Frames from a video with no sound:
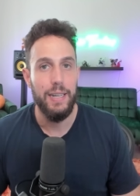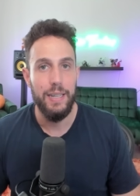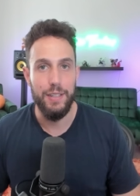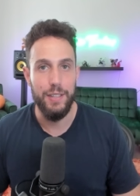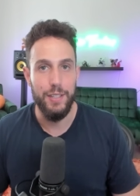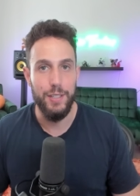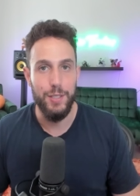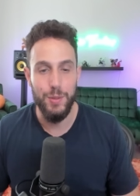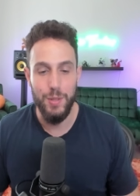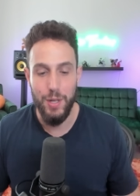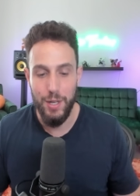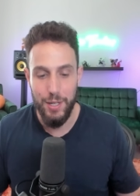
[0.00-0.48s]
You
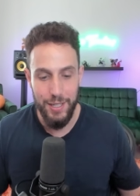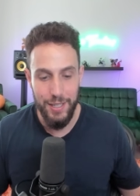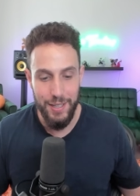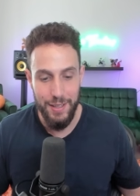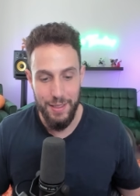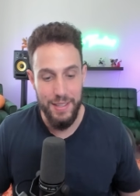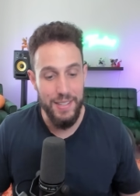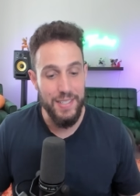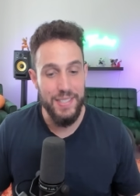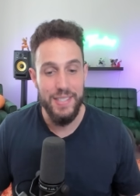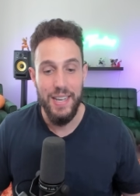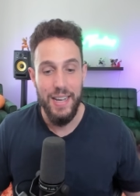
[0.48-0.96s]
know,
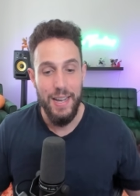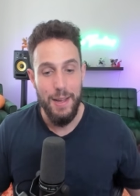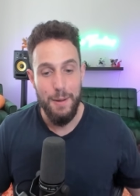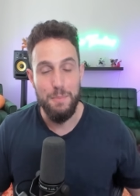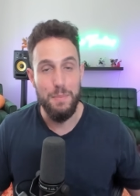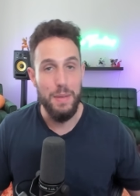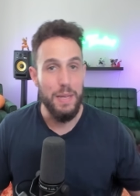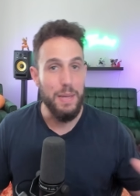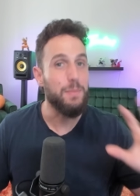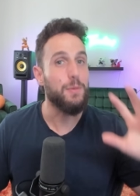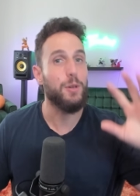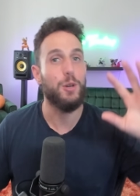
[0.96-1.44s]
these
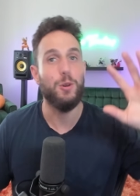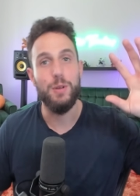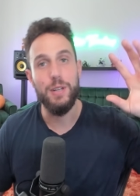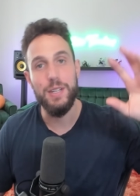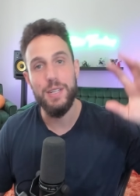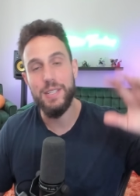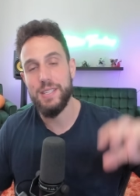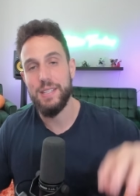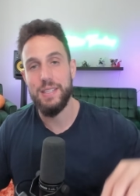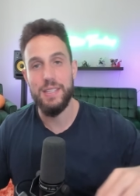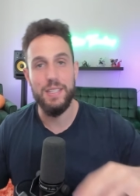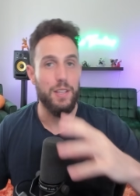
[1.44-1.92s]
meme
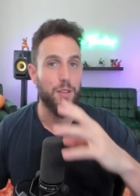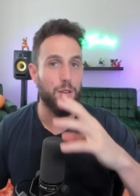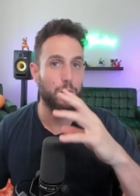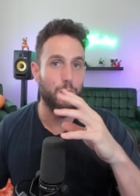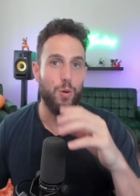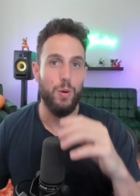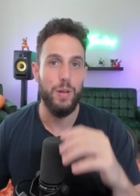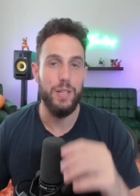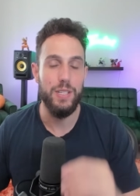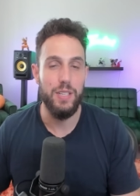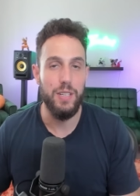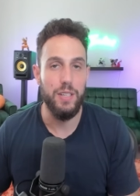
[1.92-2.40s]
coins and these other
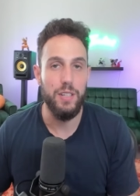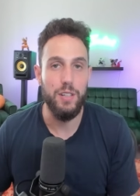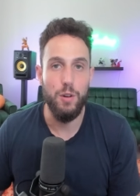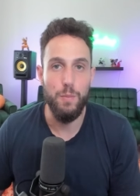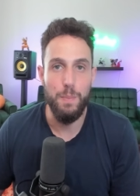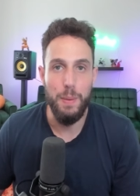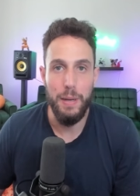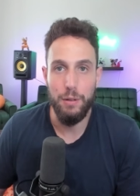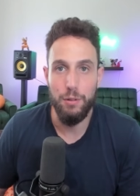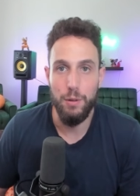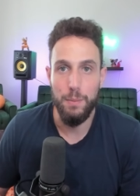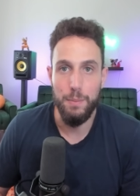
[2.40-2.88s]
coins that go
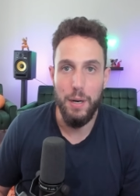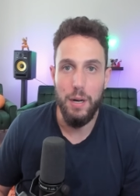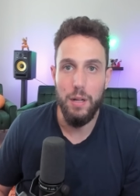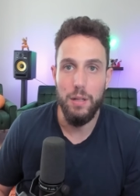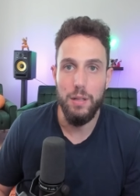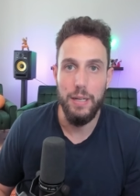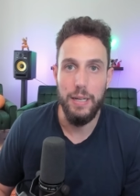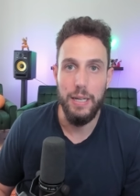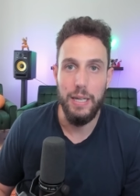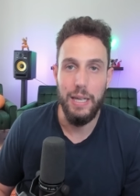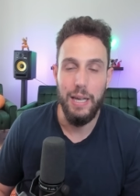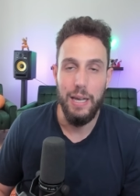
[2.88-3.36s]

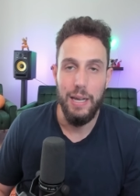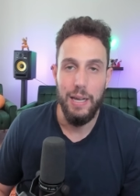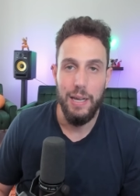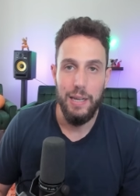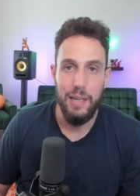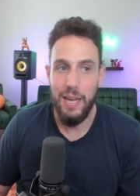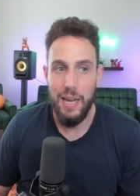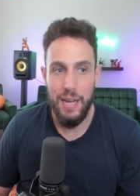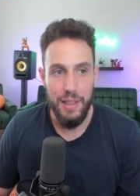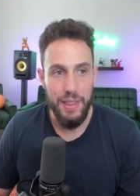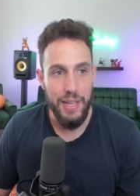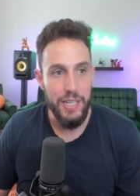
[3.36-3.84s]
parabolic,
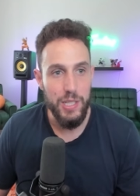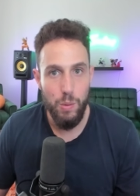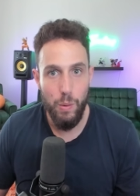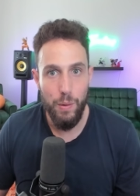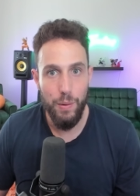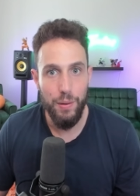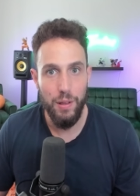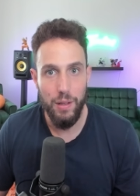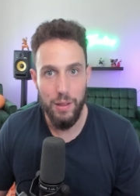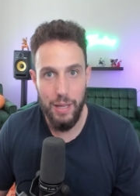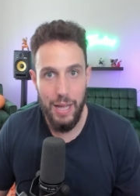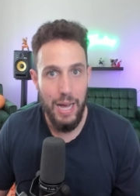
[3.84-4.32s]
yeah, that's
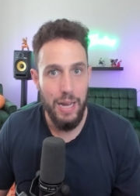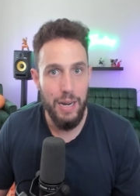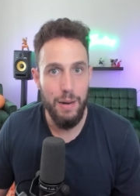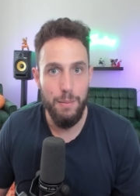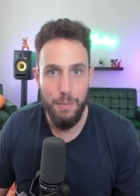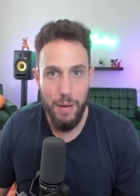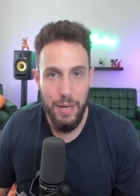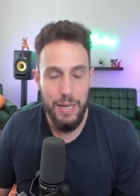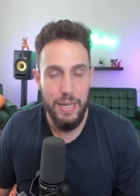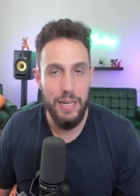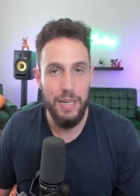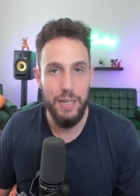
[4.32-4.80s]
worth a lot of
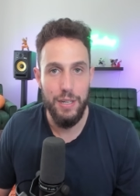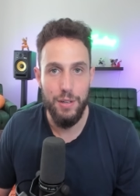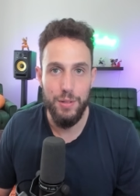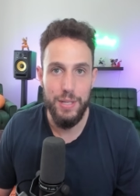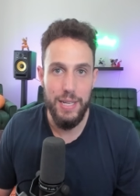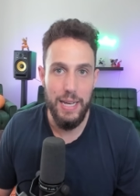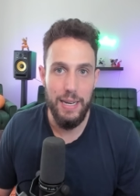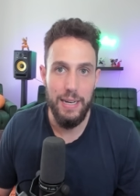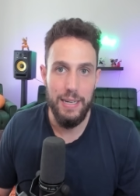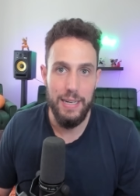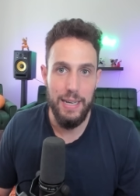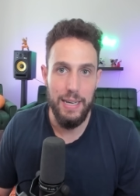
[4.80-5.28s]
money in your
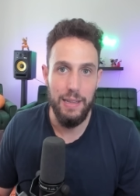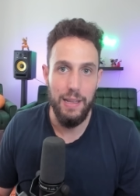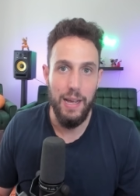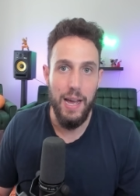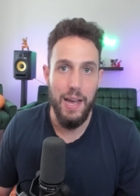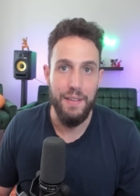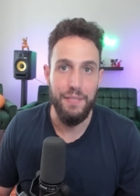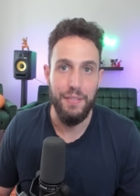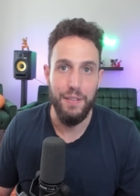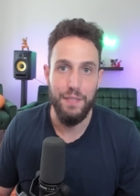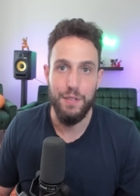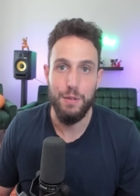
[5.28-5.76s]
day-to-day
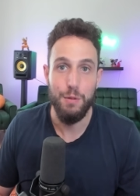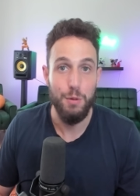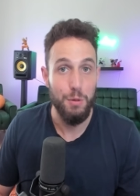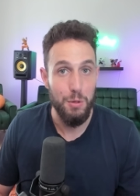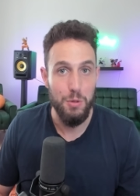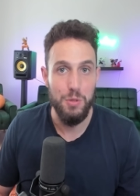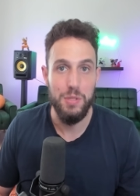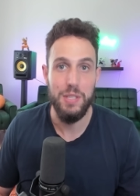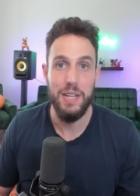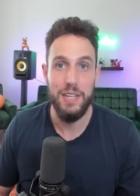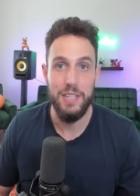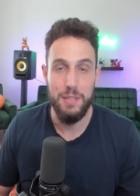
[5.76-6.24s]
life if you were
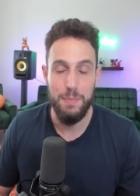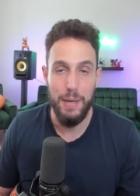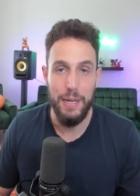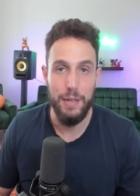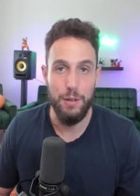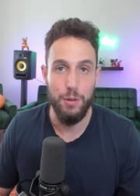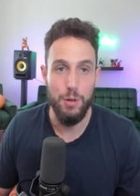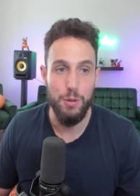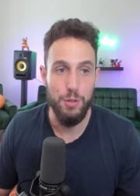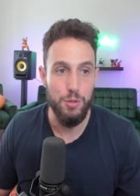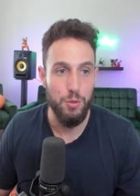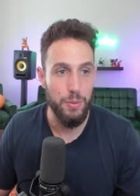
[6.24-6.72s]
using that to buy
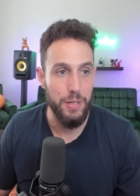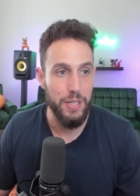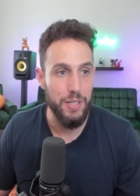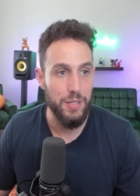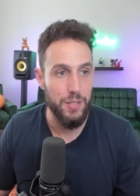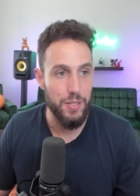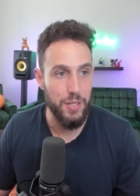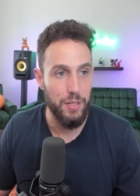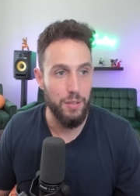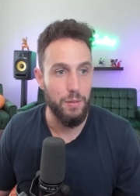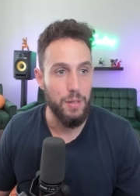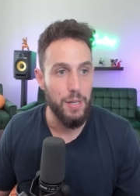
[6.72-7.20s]

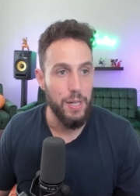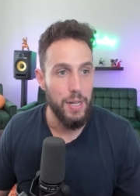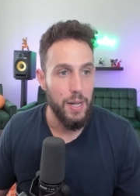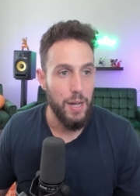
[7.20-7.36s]
groceries. So